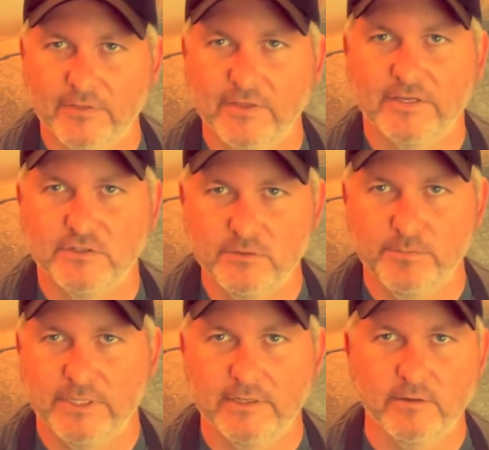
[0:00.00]
I think if she'd
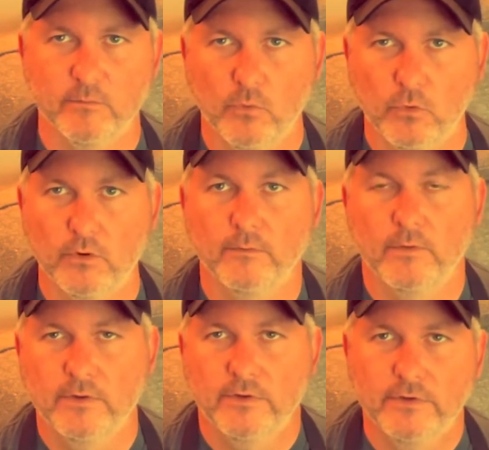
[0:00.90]
been in it more,
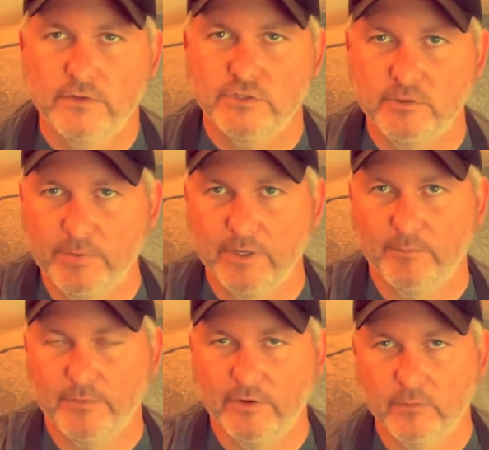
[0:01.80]
she'd be
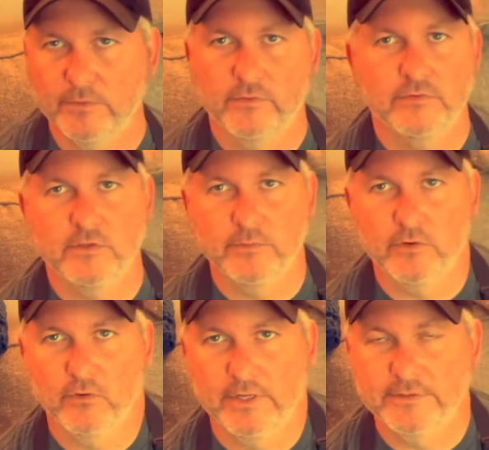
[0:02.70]
up there with some of the
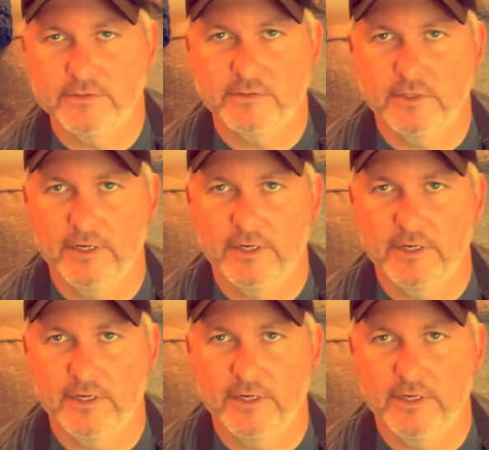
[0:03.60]
greats.